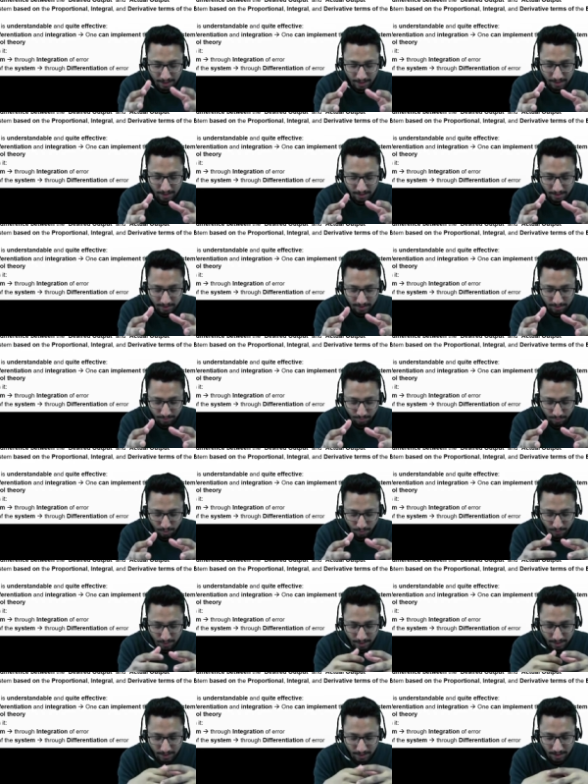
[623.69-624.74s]
error is
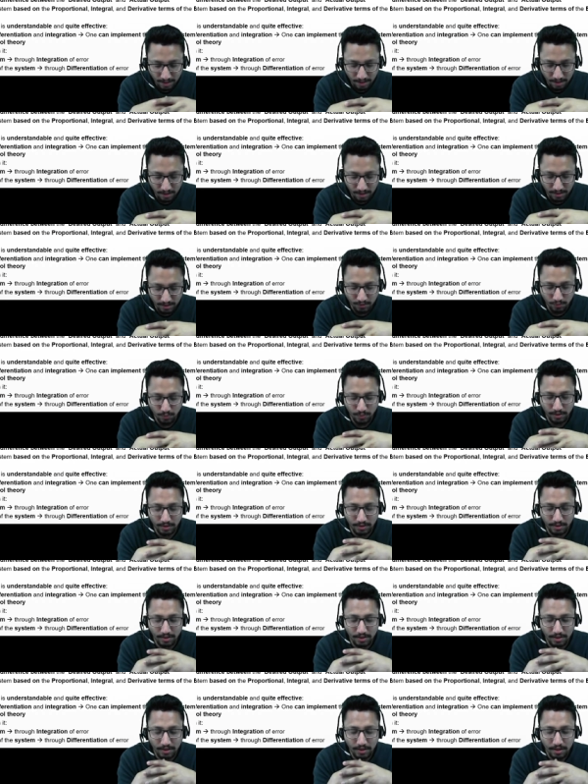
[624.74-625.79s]
providing us with
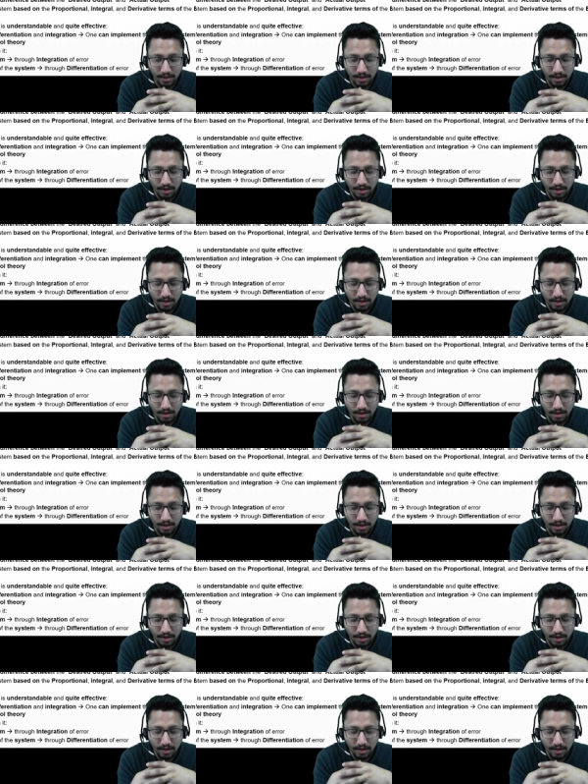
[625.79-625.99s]
the